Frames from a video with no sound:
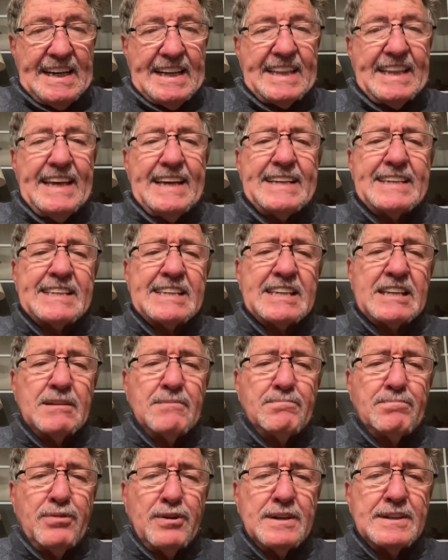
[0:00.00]
this
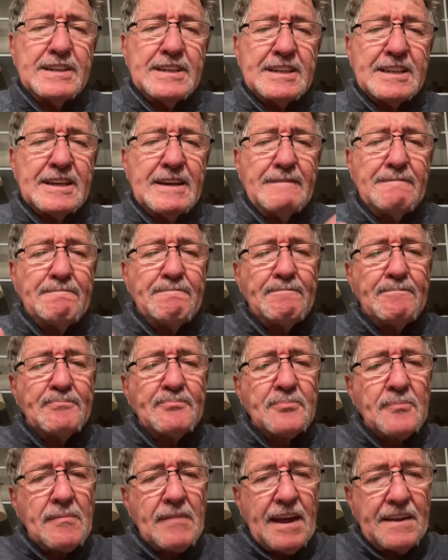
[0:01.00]
puts
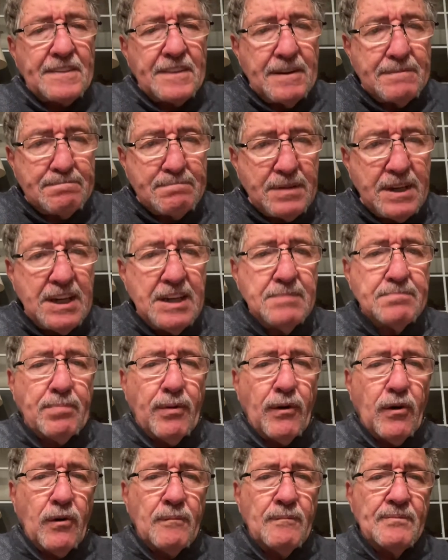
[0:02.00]
the
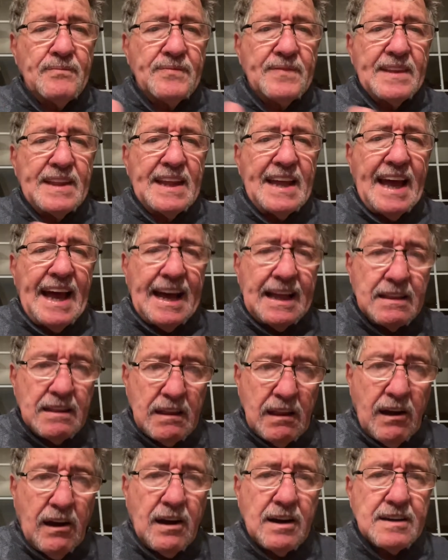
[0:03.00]
people at
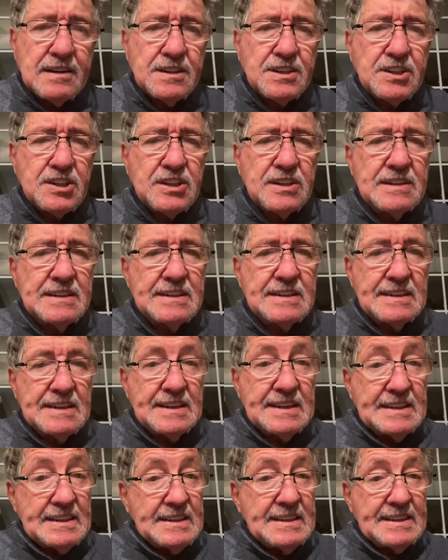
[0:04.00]
large,
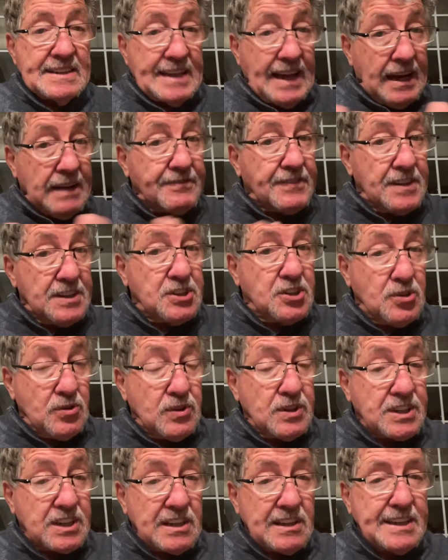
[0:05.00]
not the
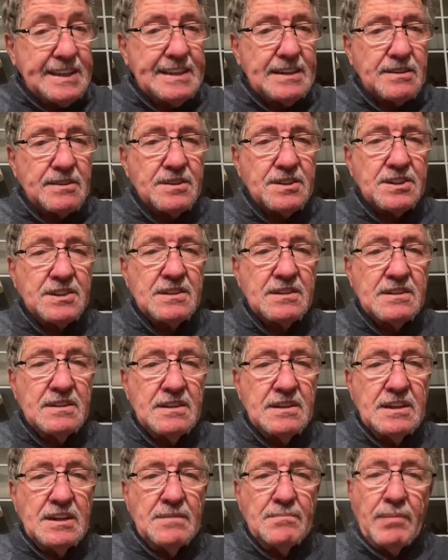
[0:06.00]
Jewish leaders,
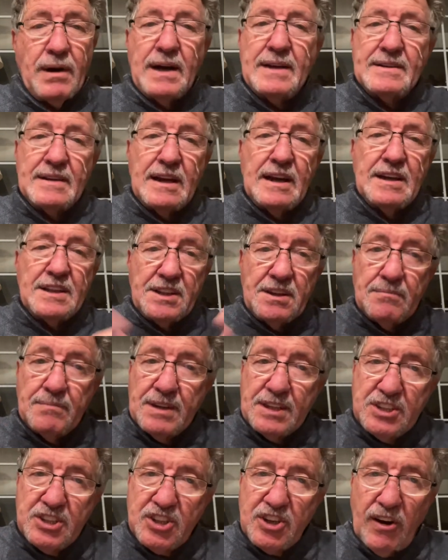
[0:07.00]
but the
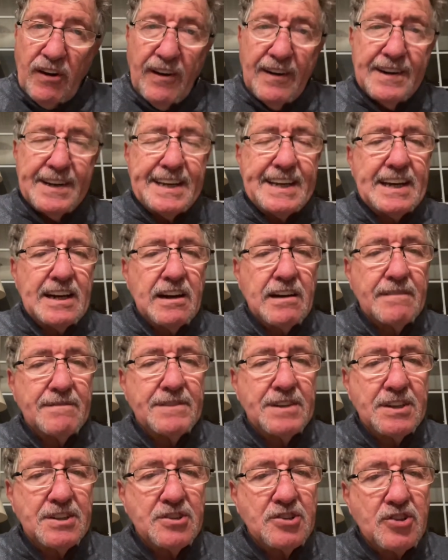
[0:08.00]
majority
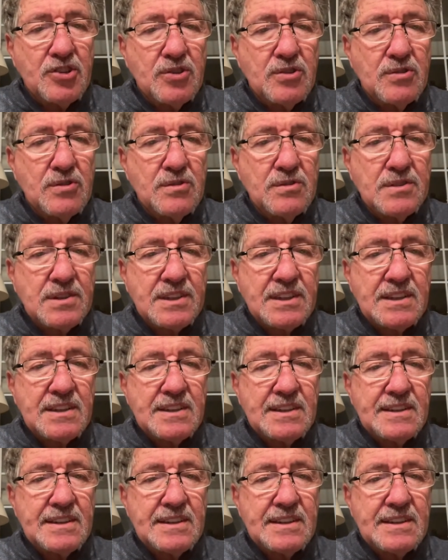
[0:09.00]
of the Jews